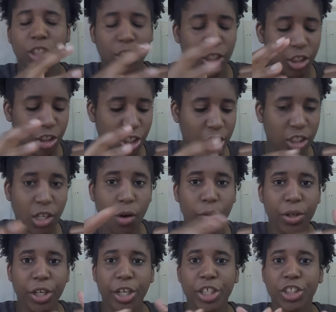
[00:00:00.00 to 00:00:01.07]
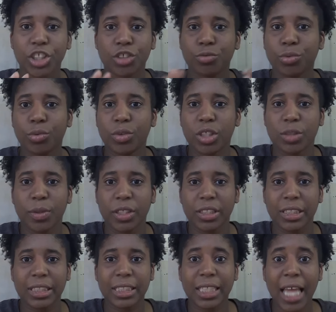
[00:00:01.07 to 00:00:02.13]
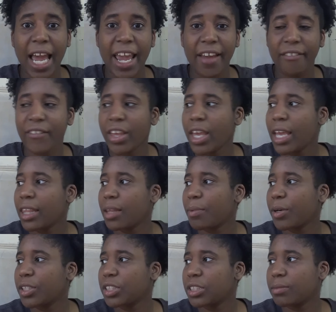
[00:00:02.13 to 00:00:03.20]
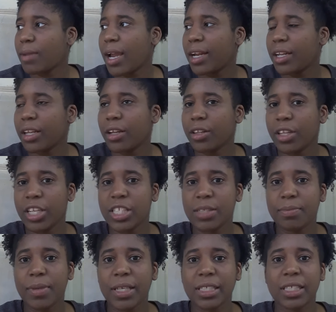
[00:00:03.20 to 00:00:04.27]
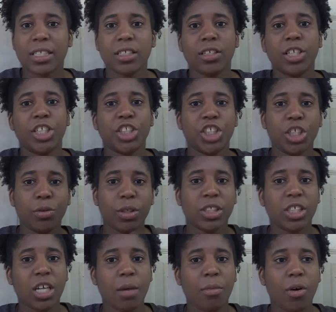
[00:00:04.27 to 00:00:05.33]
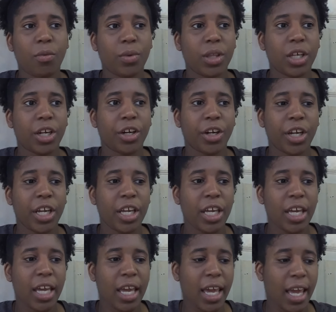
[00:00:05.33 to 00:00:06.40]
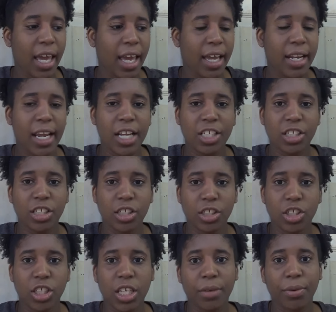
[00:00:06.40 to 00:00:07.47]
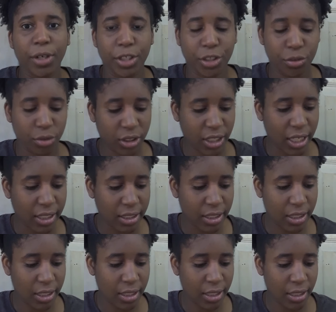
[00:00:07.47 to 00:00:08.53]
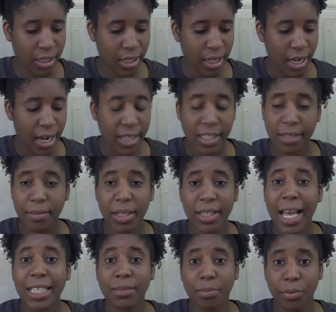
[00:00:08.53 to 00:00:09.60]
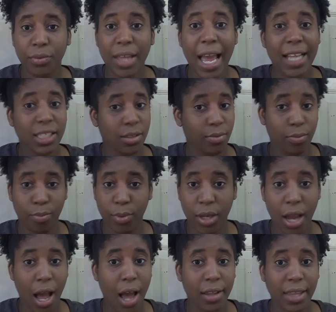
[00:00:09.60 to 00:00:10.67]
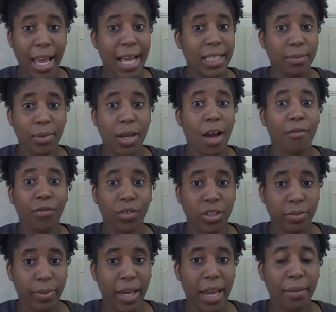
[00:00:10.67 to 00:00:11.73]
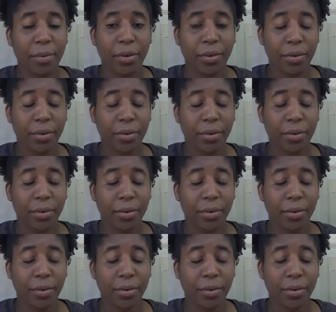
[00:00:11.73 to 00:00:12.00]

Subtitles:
just go in there and just ruin this person's life. The person's minding his business and she wants to come over there and to give her 2 cents. To me, that's beyond foolish behavior.